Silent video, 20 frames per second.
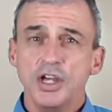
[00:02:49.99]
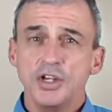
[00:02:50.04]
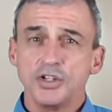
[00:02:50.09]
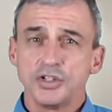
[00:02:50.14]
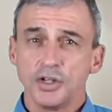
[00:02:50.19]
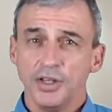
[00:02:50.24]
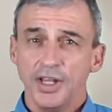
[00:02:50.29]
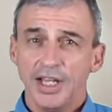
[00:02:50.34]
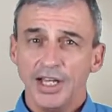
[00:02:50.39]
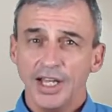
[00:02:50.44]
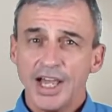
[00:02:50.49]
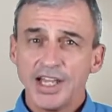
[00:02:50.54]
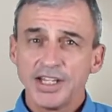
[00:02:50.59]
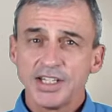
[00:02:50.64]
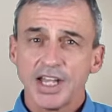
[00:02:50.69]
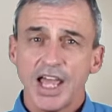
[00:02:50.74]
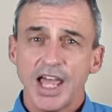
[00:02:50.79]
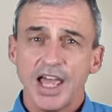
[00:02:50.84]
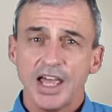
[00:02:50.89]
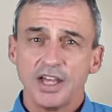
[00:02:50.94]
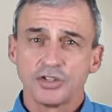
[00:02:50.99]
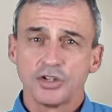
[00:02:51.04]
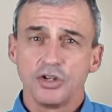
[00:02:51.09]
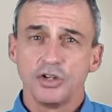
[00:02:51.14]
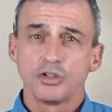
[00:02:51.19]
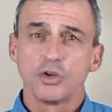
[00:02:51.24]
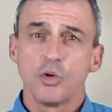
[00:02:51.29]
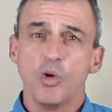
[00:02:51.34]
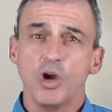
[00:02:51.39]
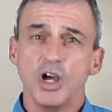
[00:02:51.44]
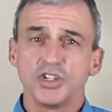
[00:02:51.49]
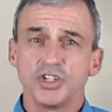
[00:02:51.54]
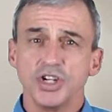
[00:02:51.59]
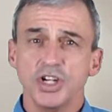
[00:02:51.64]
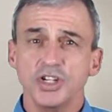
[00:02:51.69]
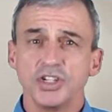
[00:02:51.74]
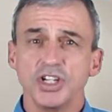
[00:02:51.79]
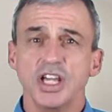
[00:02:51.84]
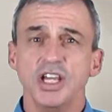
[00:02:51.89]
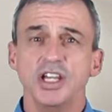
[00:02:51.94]
So they like to ask those
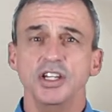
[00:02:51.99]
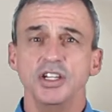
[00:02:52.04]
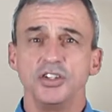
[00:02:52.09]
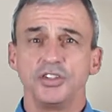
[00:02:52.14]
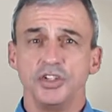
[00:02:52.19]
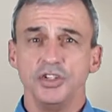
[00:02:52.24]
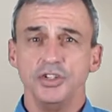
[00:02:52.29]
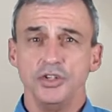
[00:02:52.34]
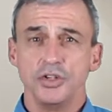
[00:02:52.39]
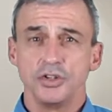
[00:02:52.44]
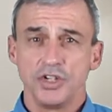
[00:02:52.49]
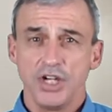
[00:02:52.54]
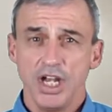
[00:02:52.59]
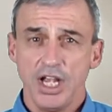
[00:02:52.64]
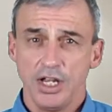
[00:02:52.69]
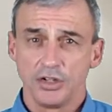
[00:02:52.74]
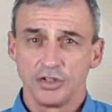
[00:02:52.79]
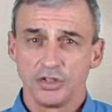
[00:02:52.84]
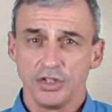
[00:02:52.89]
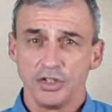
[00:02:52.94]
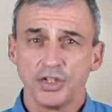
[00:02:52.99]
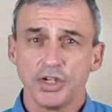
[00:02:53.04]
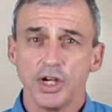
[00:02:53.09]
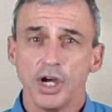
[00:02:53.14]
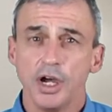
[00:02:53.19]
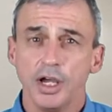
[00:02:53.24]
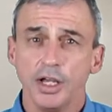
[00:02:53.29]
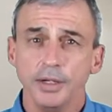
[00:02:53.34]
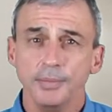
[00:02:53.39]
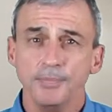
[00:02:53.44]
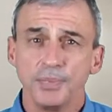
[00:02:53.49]
questions, and this is your chance to shine.